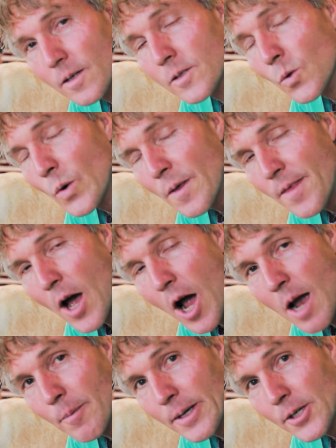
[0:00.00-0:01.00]
So with the
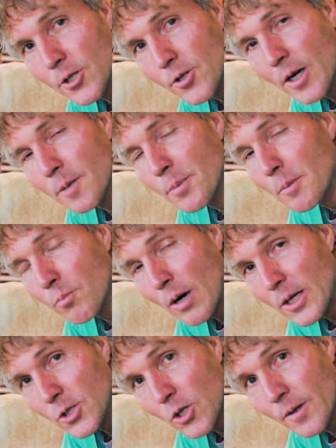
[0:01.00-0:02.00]
Heimlich, you're trying to put
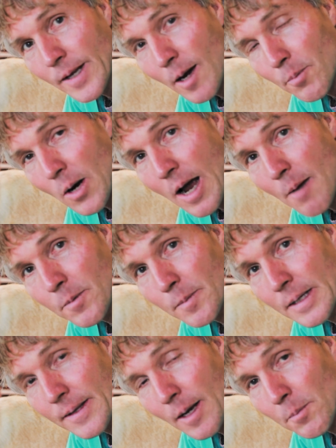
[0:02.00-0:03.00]
pressure on the upper
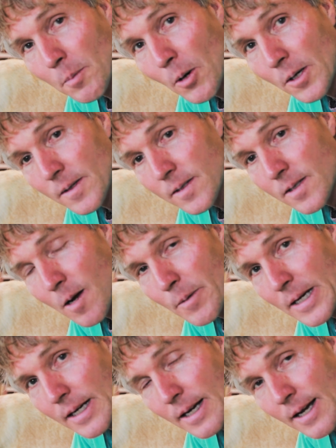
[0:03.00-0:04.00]
abdomen, the upper part of the
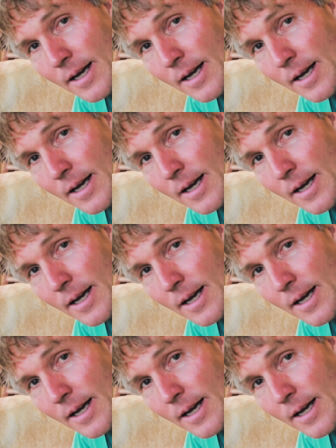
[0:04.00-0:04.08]
stomach.